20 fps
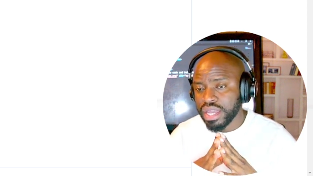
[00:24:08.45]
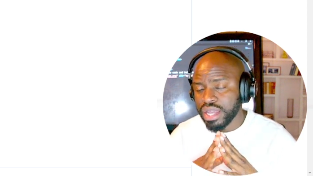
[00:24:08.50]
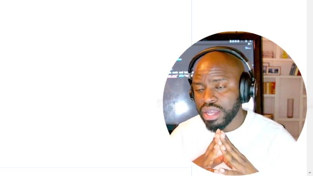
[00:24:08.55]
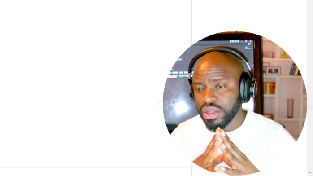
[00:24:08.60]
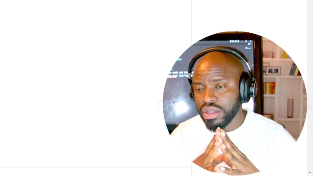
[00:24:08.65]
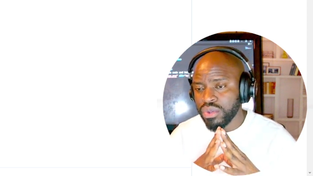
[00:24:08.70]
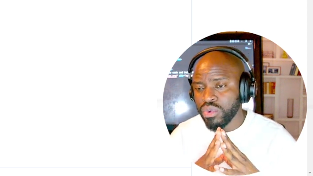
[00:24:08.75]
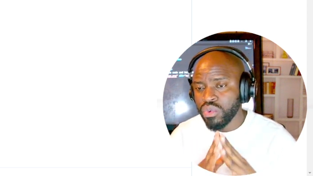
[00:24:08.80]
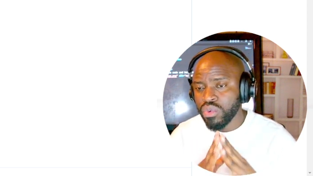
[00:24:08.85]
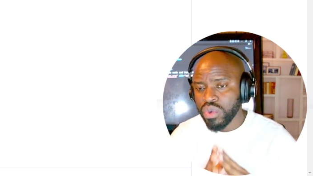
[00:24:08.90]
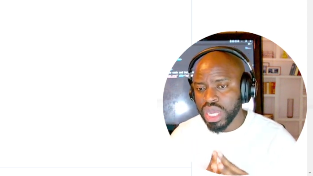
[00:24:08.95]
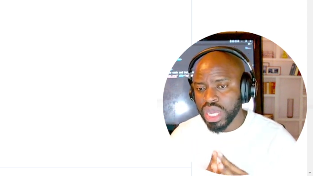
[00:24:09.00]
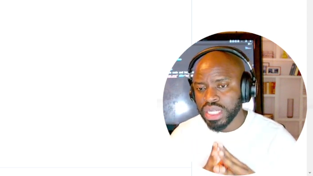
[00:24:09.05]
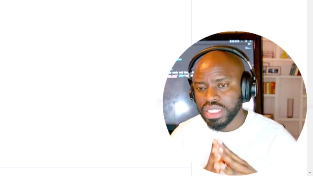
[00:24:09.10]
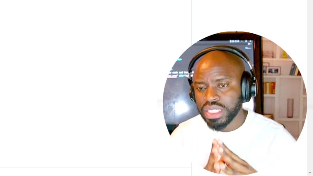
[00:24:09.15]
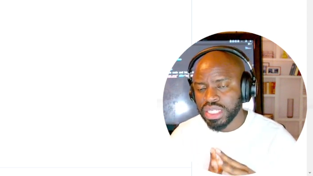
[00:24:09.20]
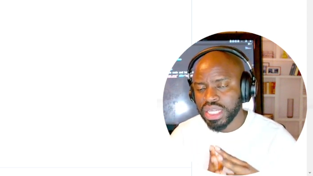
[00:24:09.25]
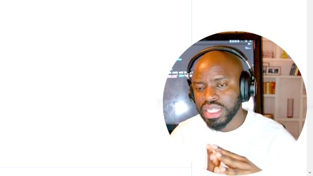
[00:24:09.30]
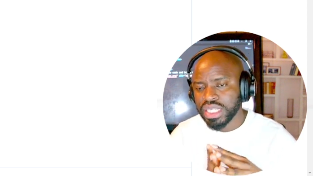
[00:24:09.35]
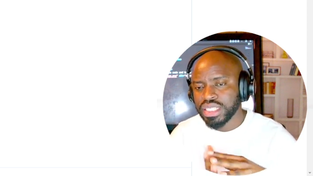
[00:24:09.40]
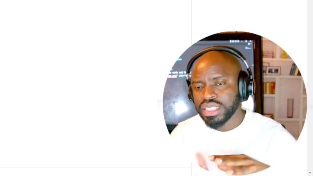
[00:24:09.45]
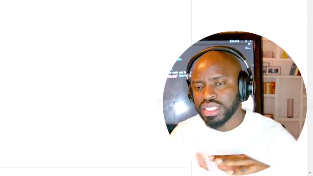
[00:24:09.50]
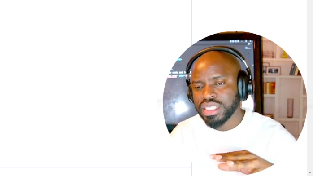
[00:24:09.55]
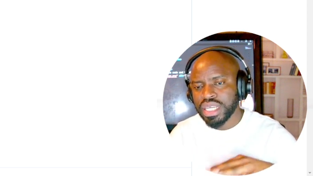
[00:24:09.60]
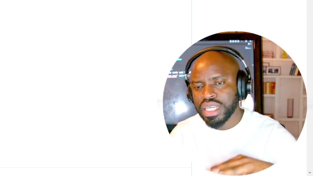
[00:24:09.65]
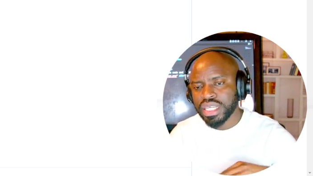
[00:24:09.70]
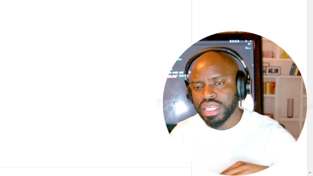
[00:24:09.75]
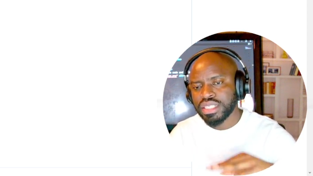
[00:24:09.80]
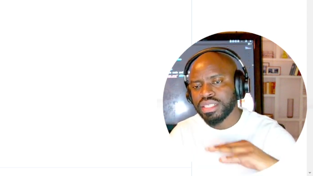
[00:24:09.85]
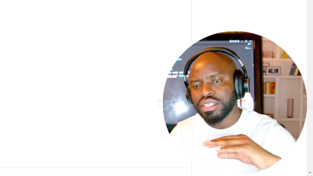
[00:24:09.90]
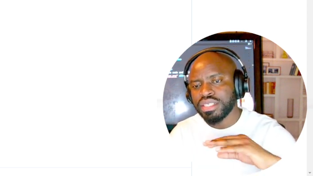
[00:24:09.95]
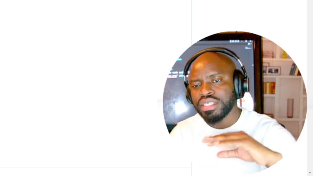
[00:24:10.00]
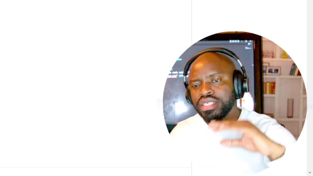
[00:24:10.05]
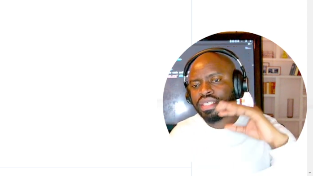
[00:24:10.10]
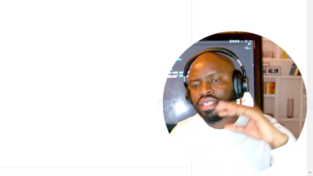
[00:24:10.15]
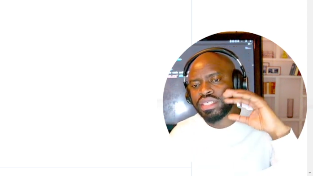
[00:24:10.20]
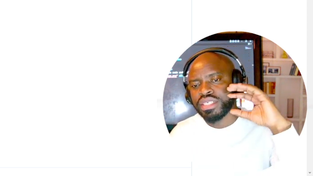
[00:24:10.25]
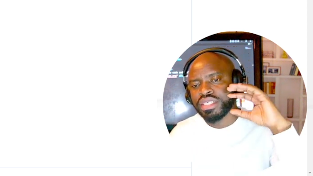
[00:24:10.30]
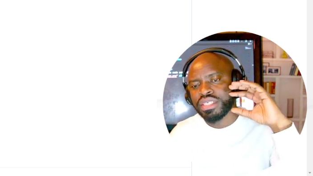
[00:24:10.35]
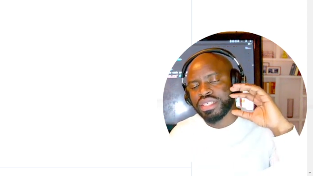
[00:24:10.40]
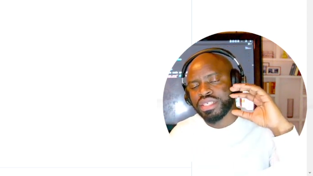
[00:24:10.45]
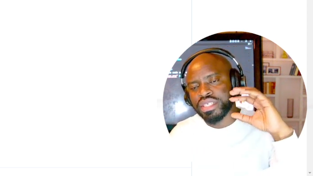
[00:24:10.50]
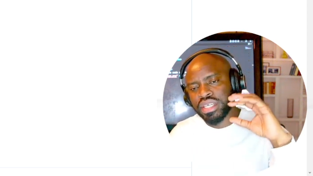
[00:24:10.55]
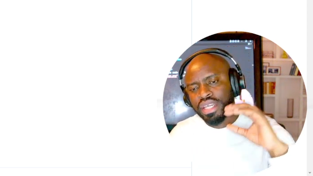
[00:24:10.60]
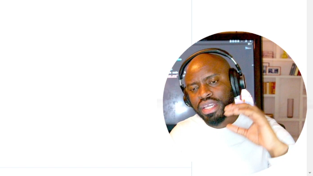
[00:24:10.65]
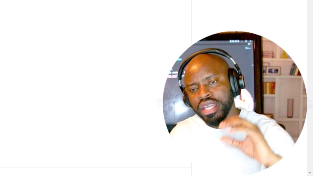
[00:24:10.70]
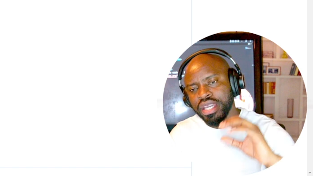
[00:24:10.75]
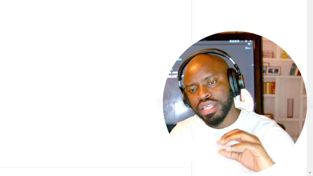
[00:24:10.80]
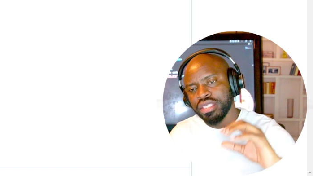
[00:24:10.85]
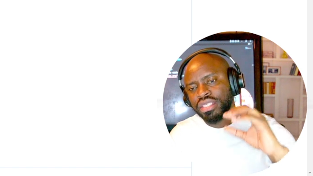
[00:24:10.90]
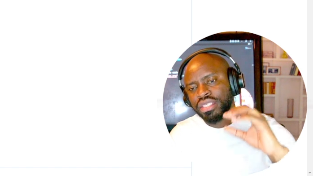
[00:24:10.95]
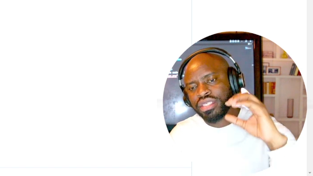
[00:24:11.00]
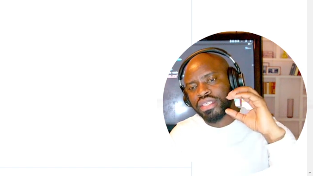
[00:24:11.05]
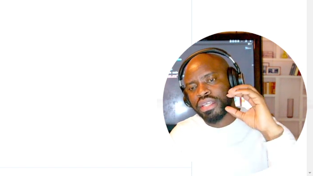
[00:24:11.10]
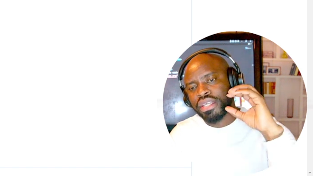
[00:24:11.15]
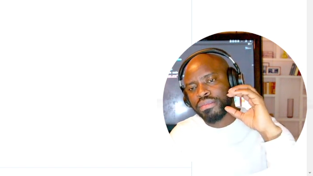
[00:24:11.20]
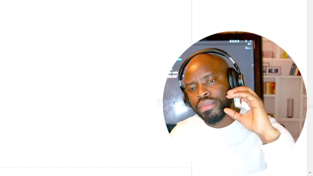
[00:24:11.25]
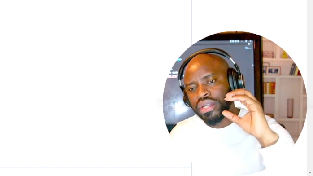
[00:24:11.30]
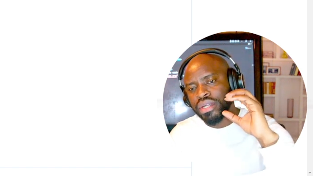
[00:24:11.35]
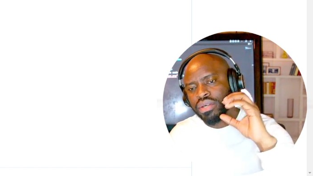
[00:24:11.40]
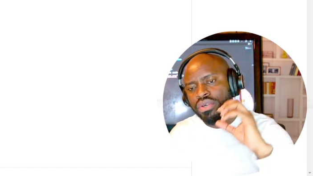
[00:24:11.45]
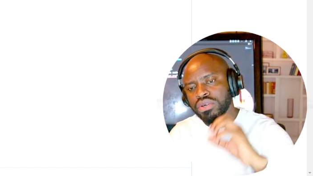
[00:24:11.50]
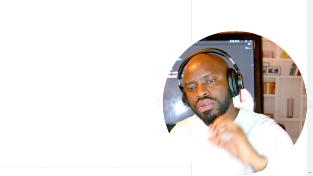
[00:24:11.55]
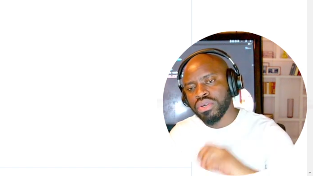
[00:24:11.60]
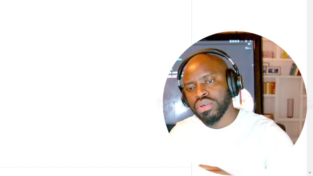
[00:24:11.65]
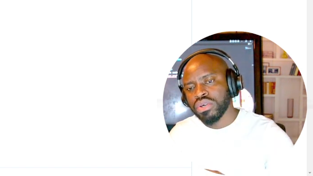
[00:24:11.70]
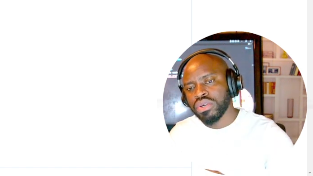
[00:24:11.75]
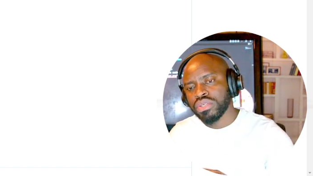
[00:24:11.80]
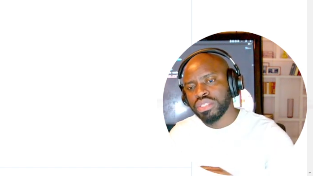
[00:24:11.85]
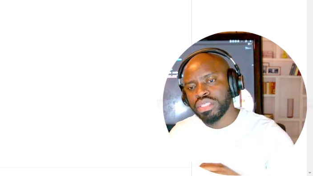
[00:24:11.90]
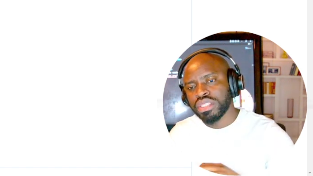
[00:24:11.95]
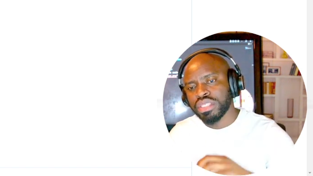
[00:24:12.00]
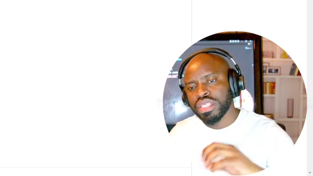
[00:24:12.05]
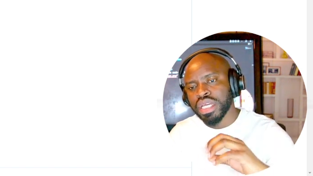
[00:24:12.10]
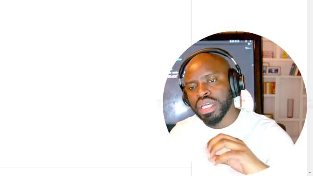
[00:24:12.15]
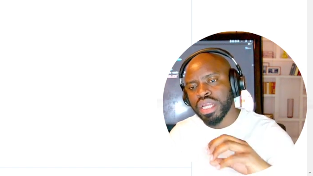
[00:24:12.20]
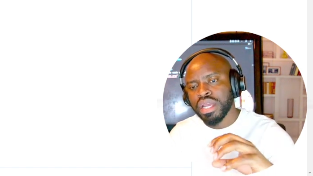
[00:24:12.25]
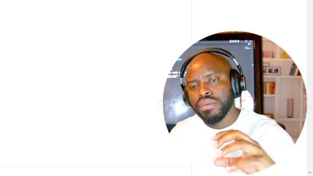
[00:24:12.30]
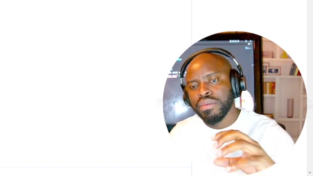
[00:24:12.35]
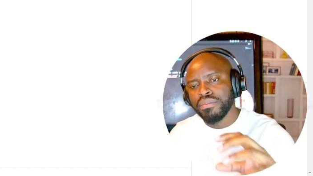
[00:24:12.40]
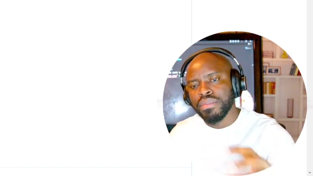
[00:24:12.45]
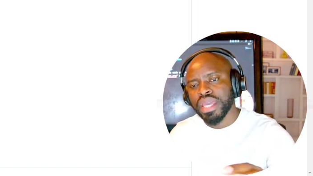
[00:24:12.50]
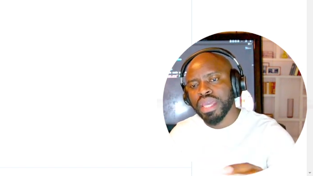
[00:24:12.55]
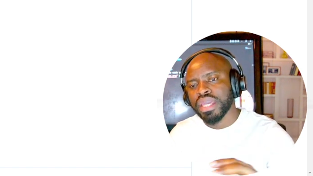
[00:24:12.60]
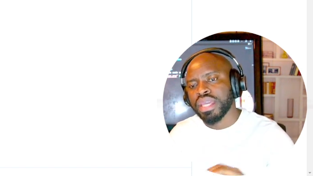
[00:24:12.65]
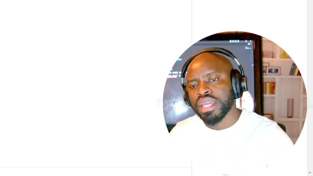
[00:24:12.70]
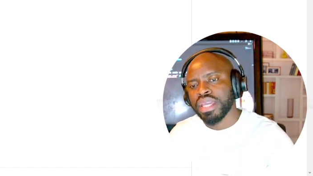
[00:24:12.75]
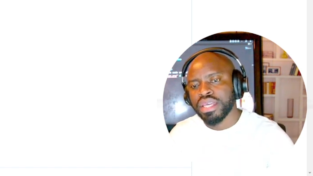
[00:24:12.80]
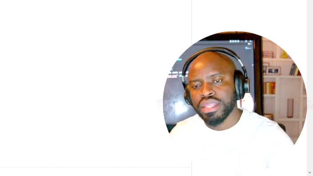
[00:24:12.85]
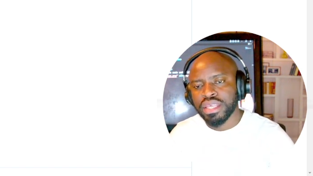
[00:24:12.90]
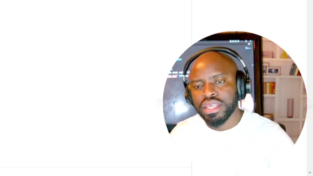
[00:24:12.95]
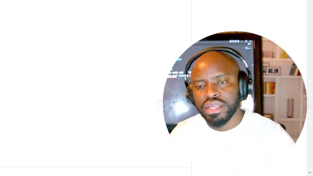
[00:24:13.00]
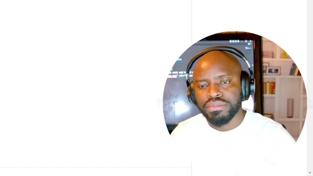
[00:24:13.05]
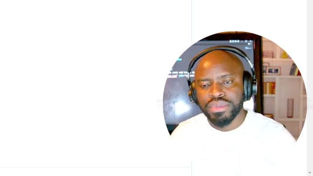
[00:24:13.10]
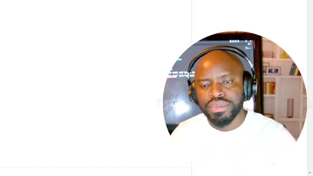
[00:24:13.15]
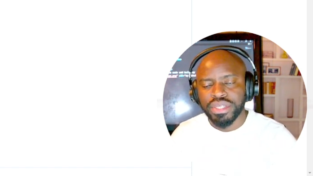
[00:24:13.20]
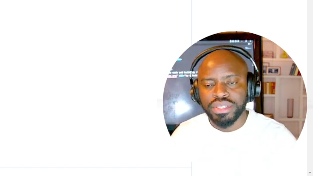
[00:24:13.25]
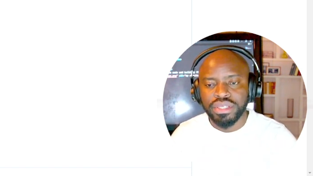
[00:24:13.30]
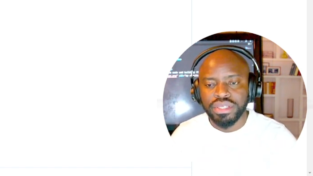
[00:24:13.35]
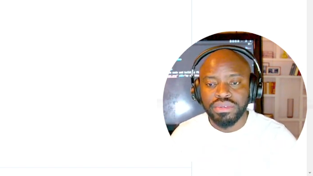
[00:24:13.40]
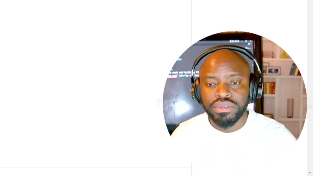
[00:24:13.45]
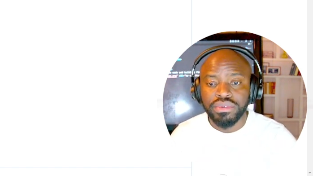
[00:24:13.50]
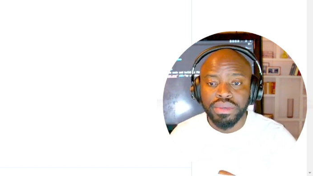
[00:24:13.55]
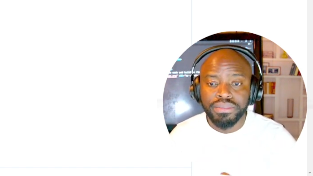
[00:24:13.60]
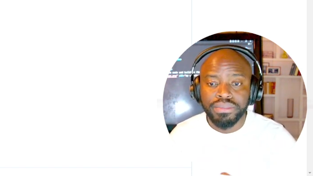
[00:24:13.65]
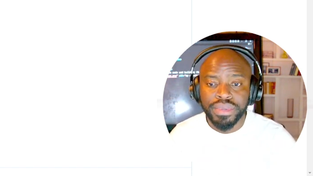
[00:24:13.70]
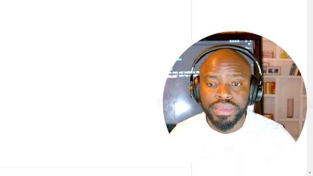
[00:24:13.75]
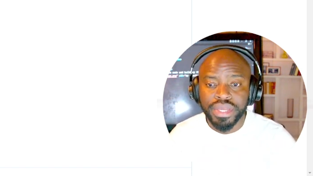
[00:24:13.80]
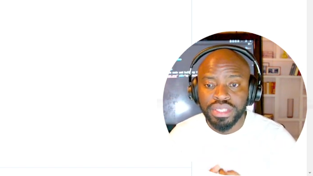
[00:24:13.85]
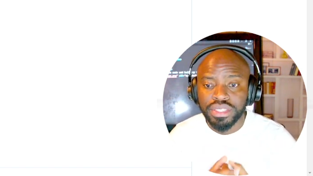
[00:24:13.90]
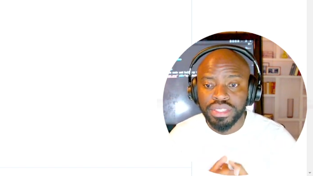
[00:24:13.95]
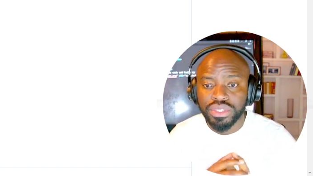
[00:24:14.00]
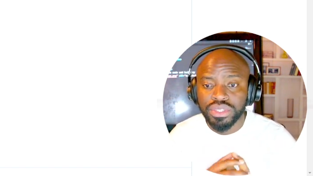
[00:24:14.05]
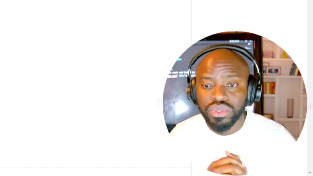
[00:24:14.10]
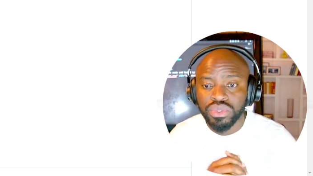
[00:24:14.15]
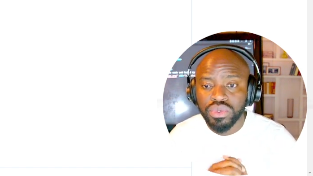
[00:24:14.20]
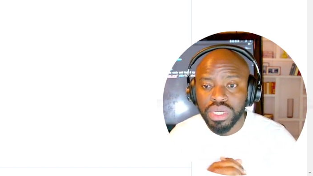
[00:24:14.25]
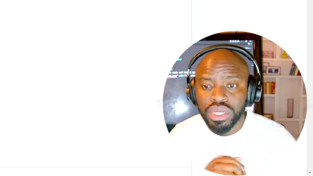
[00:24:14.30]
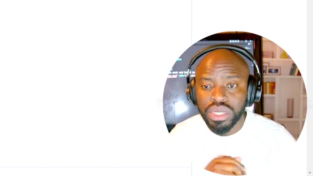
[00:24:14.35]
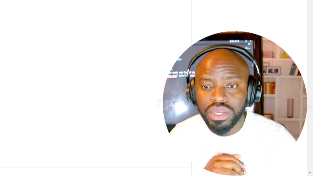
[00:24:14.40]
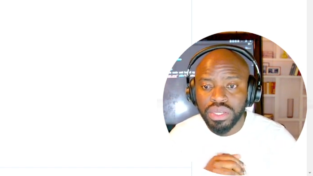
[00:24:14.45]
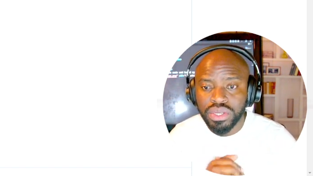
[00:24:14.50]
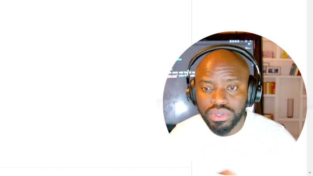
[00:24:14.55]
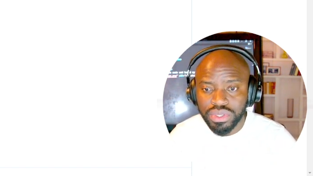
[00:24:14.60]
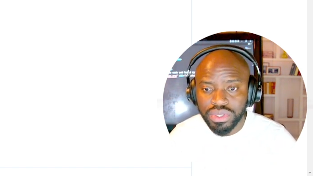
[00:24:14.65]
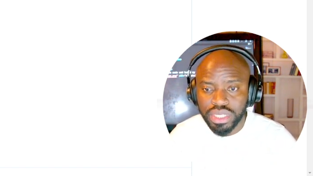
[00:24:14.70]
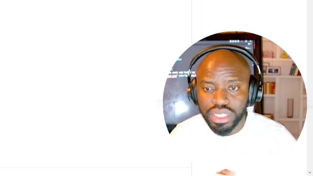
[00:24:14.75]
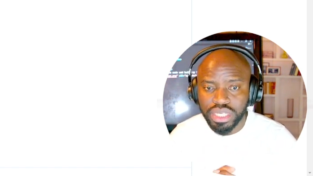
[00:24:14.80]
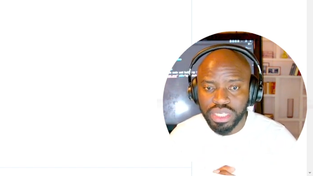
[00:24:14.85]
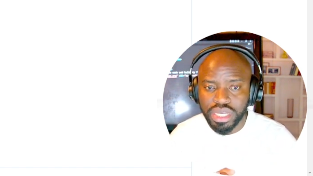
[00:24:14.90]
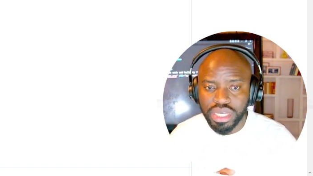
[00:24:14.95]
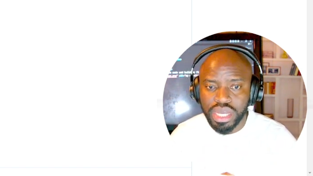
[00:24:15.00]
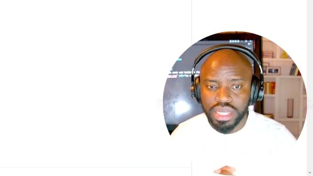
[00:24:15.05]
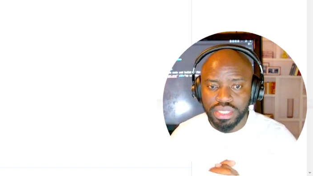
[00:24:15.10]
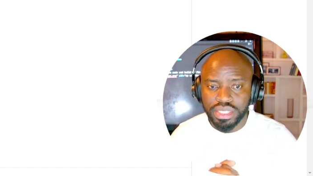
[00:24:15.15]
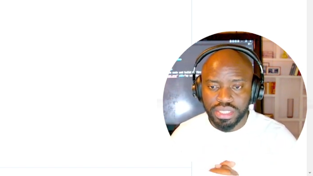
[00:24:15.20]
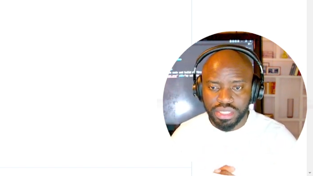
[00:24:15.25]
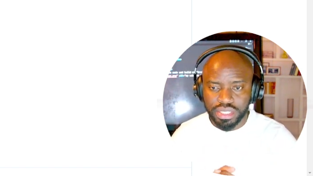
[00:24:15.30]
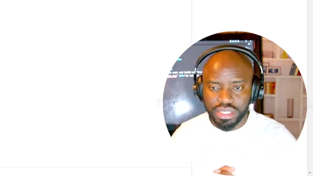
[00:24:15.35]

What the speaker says: what exactly HTML codes that are making that particular page you are looking at.